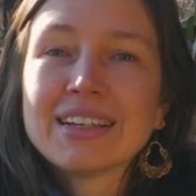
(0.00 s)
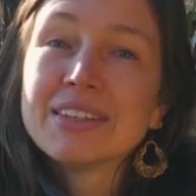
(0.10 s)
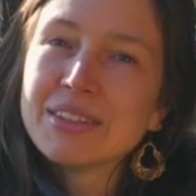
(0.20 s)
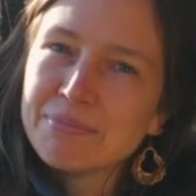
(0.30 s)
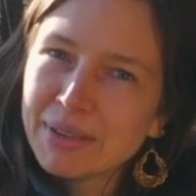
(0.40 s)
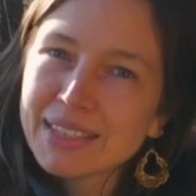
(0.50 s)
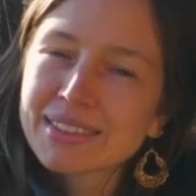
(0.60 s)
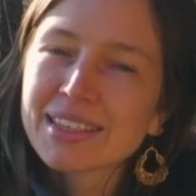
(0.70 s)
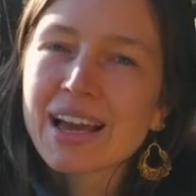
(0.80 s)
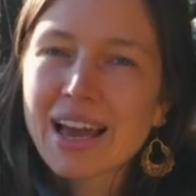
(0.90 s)
The
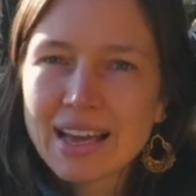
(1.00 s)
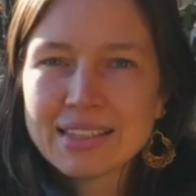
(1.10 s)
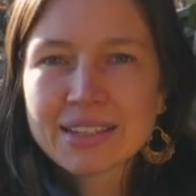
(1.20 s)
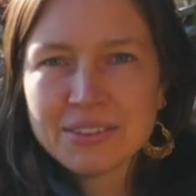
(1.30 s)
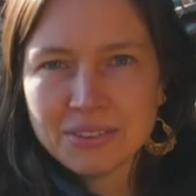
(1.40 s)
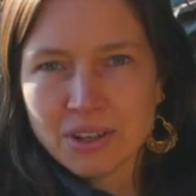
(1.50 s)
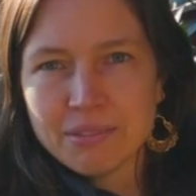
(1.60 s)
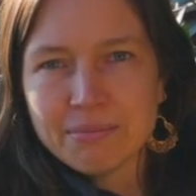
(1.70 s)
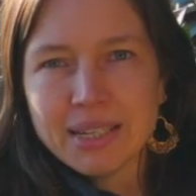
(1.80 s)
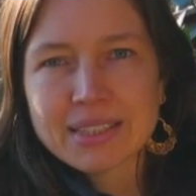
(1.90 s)
myth and
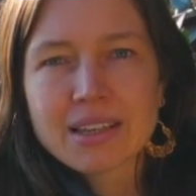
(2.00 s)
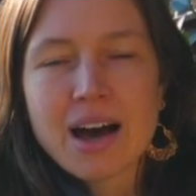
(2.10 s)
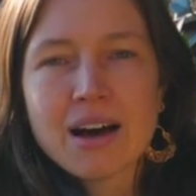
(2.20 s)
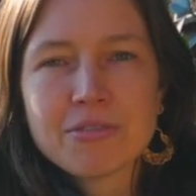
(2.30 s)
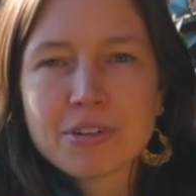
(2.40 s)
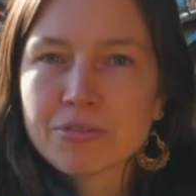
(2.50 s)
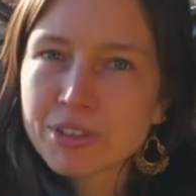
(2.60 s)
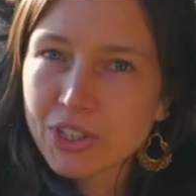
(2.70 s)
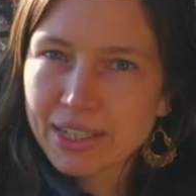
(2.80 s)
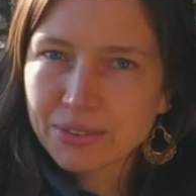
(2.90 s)
non-myth of
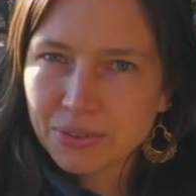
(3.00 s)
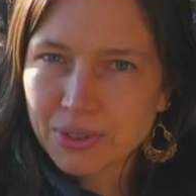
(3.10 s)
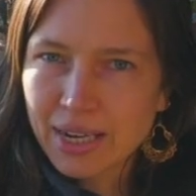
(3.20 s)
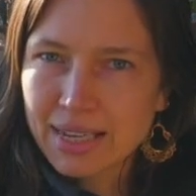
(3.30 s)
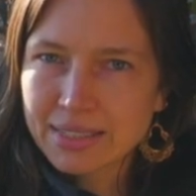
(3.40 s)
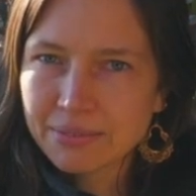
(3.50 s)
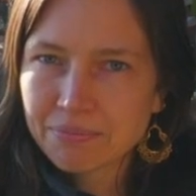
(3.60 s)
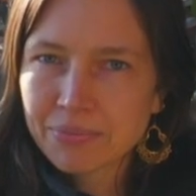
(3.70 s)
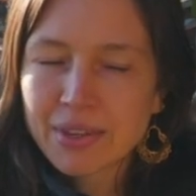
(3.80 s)
vaginal orgasm.